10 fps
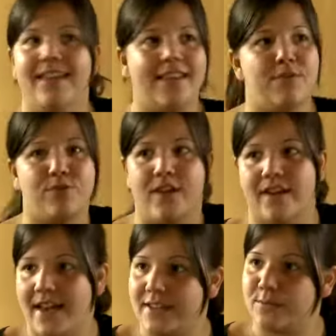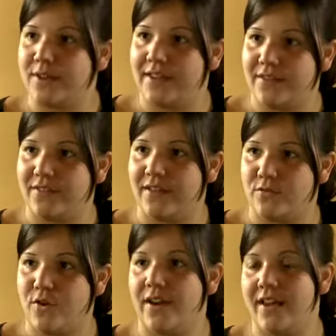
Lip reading: they would realize what they've done wrong